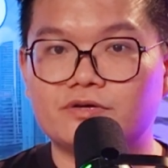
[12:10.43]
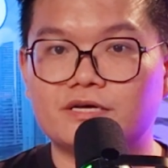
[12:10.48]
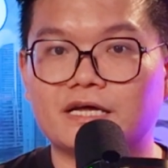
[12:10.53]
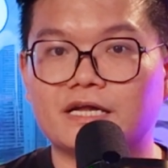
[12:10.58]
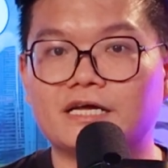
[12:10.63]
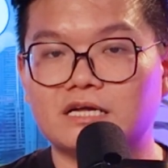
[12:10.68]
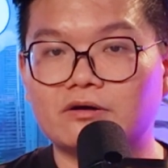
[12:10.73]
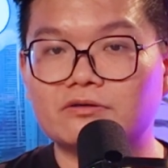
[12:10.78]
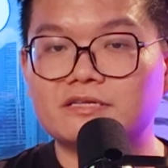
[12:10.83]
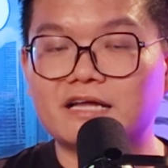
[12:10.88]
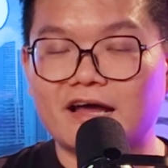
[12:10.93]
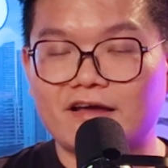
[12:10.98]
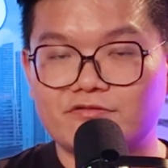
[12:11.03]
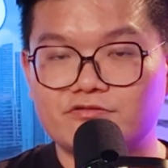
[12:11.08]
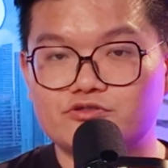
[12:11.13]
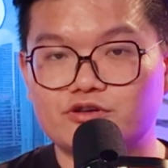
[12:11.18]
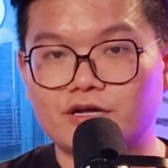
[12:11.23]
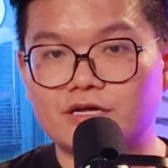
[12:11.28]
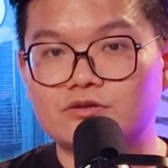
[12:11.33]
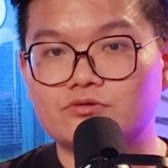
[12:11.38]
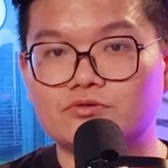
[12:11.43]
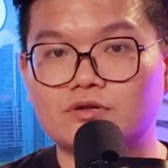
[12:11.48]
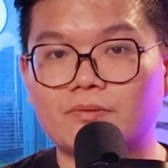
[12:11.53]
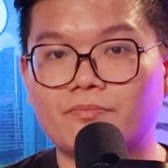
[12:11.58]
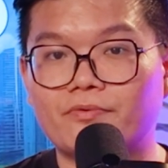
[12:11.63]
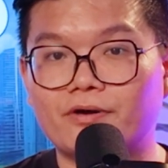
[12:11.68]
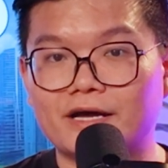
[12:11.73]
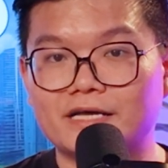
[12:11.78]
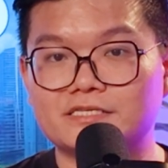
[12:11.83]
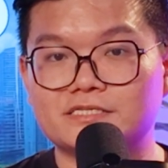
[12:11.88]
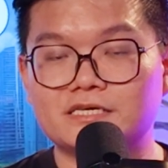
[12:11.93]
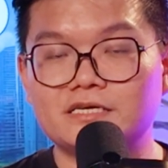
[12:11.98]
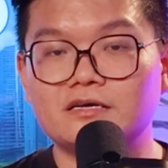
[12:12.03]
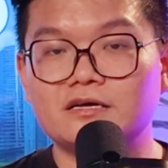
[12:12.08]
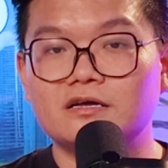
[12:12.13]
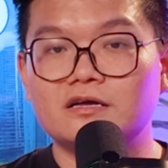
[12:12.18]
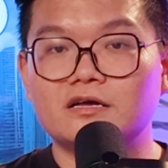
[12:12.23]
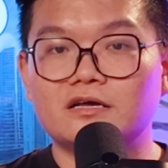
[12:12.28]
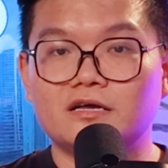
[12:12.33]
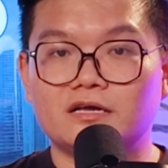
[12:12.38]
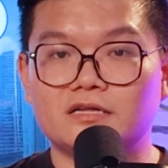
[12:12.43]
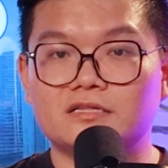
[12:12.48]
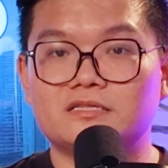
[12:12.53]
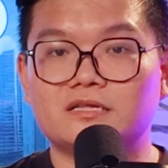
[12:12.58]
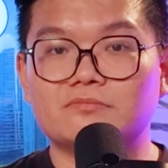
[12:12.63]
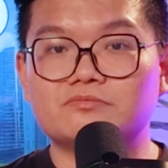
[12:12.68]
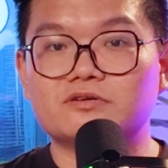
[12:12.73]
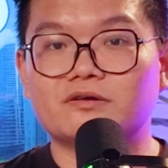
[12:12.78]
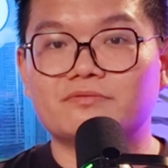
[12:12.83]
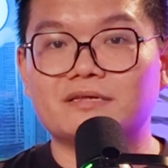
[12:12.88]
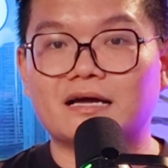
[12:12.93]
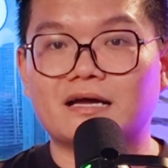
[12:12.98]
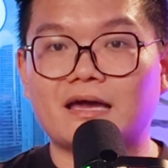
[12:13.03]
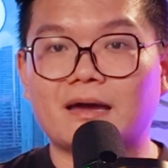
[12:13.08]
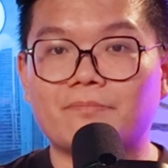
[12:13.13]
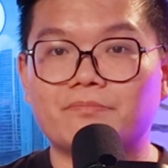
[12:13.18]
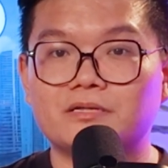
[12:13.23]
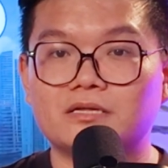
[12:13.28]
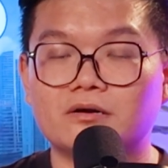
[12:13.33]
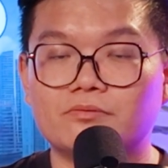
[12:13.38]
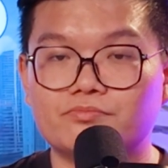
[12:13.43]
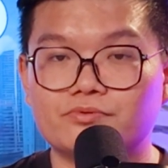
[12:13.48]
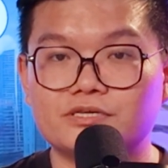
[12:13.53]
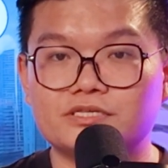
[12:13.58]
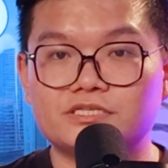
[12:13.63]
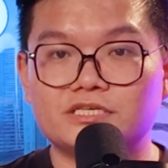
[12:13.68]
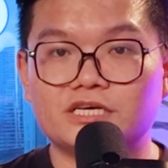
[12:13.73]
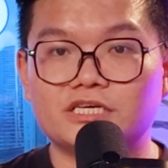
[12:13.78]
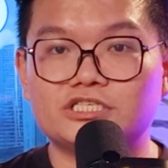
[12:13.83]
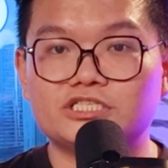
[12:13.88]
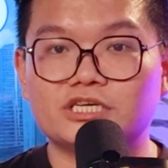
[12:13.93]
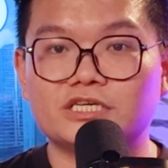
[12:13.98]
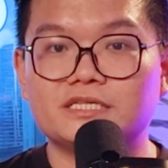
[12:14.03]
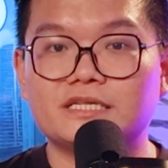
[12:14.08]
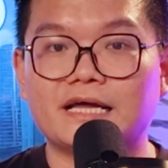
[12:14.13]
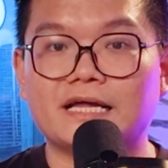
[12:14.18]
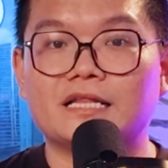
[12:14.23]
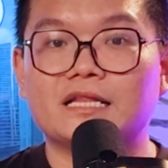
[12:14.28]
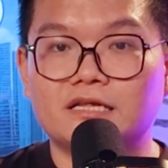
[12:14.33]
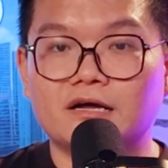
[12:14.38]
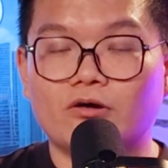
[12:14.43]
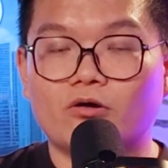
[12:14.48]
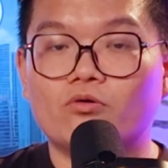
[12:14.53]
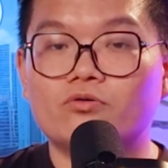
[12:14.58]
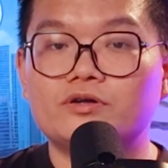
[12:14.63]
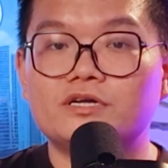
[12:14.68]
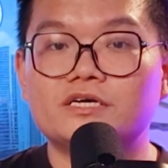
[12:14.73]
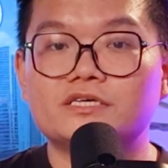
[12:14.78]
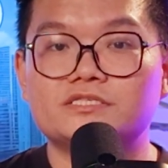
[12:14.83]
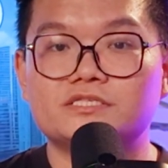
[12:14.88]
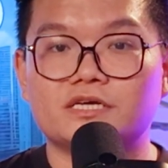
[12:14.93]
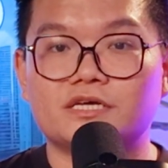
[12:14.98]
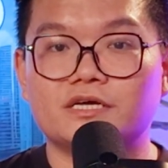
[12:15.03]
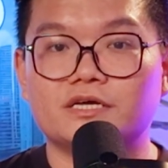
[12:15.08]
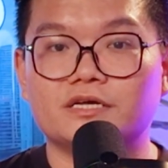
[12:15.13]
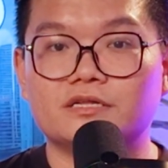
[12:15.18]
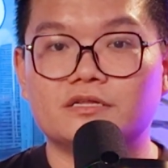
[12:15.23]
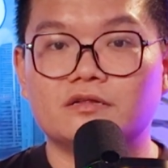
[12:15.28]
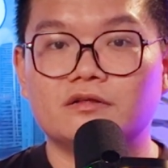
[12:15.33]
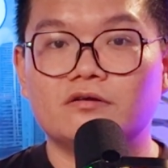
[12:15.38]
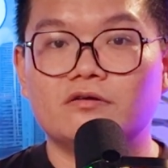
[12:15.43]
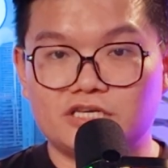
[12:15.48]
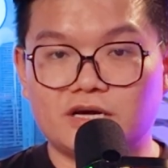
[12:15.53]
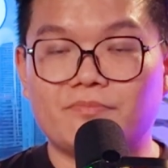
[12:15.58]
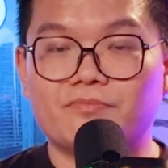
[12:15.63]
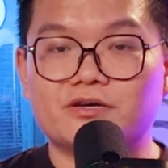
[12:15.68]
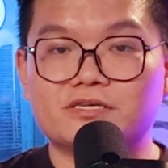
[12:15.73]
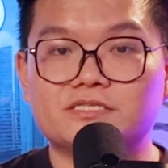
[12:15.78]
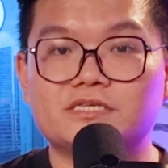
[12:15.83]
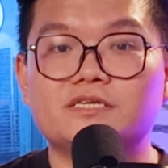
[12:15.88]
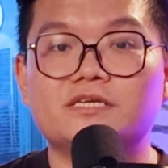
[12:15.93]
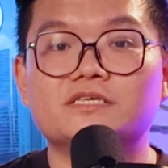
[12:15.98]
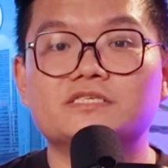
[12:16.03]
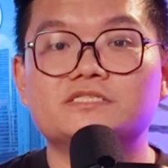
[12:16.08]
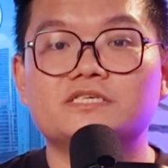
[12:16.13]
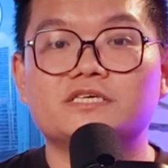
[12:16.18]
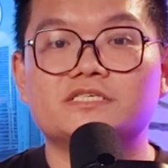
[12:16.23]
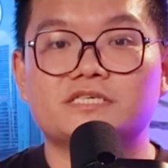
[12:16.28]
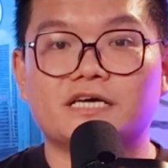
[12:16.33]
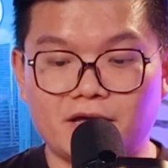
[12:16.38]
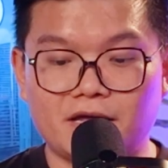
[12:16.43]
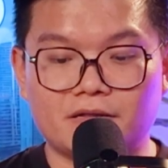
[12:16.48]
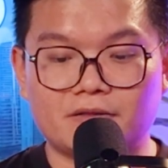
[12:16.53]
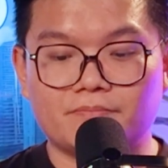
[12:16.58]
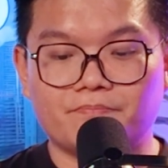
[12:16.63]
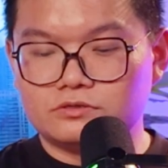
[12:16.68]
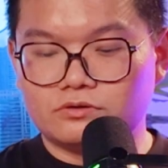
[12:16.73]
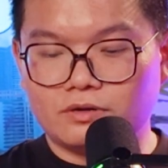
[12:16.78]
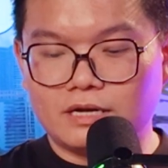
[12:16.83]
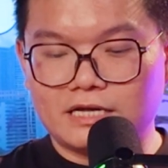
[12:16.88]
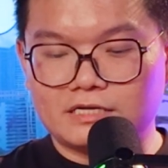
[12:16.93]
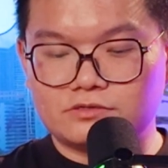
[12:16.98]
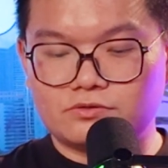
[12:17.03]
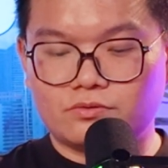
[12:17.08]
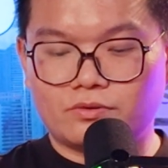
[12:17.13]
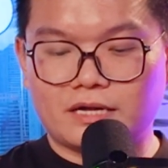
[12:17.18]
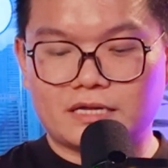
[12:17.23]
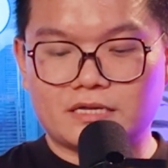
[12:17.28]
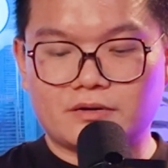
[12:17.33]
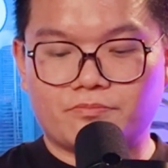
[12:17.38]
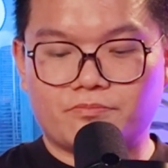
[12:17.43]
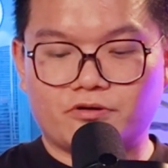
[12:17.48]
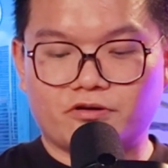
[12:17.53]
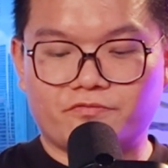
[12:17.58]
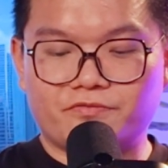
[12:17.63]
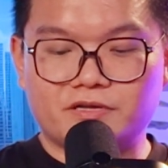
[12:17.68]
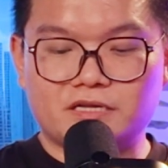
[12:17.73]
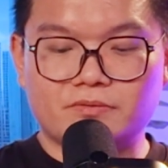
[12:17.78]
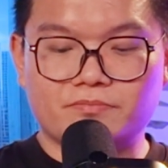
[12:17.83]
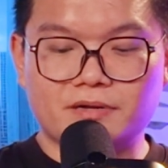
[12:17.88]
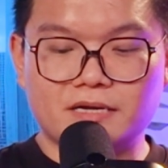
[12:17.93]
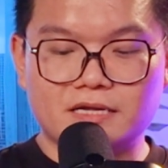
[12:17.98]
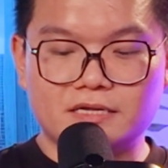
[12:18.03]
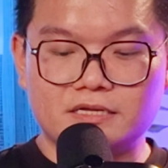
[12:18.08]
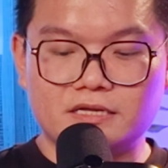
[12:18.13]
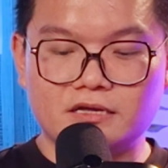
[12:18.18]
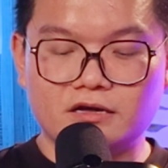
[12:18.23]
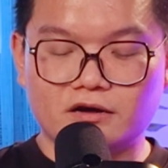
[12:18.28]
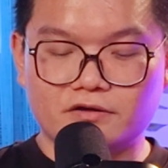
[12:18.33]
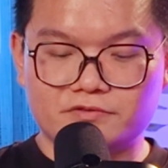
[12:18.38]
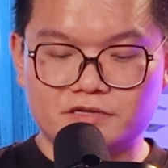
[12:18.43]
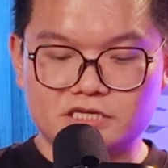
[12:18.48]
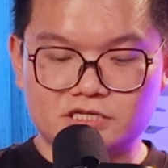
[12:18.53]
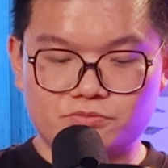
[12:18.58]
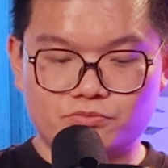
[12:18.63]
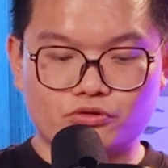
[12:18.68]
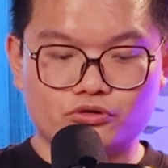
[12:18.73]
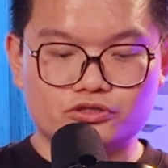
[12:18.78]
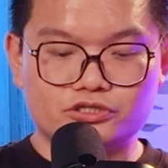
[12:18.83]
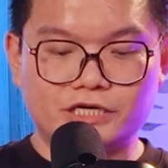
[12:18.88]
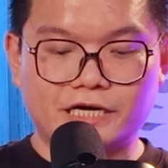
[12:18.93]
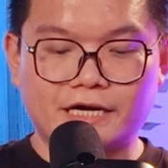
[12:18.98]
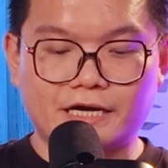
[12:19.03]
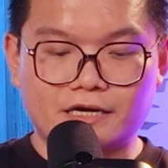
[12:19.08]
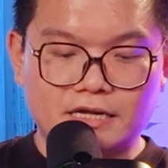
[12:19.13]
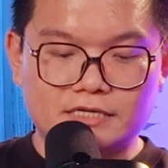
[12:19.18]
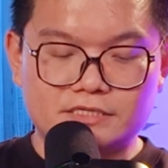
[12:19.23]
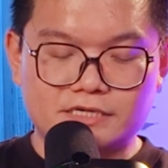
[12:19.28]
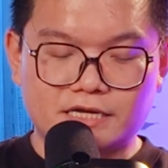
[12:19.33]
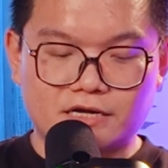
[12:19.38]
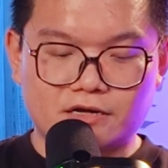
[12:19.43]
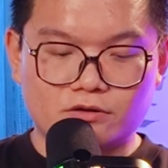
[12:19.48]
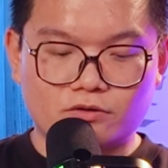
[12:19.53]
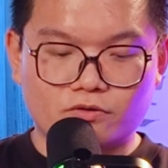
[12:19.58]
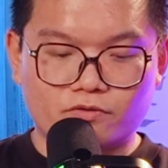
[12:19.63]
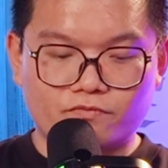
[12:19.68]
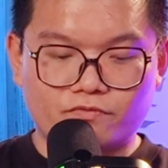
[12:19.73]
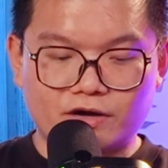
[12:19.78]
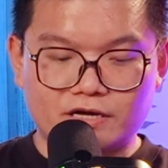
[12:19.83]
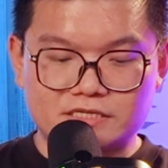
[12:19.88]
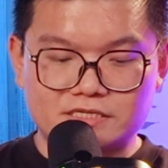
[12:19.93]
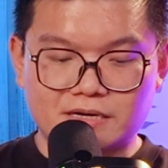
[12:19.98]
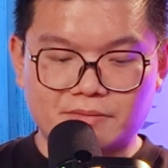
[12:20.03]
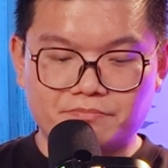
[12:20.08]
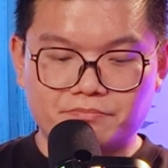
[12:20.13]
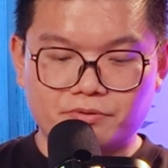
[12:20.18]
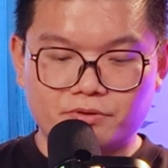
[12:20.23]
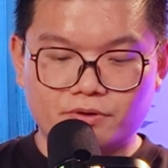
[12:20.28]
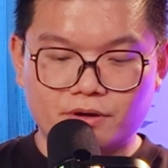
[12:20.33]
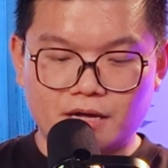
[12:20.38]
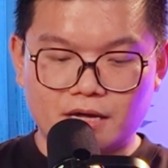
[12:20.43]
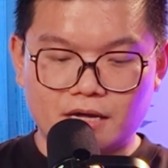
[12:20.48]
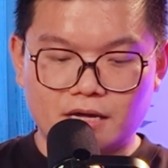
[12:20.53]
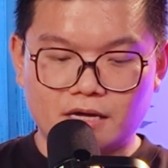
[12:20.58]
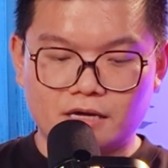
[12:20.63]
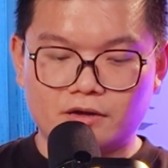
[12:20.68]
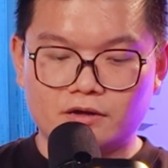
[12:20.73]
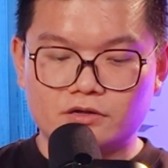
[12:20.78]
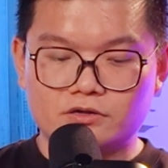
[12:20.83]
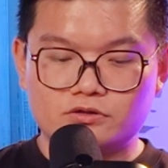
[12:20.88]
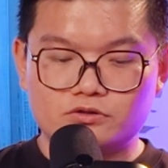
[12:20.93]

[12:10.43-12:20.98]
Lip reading: we can now dive straight into the pricing in terms of their capital appreciation that the owners in Gem Residences made. So let's look at the profitability of this project. Let's take a look, for example, a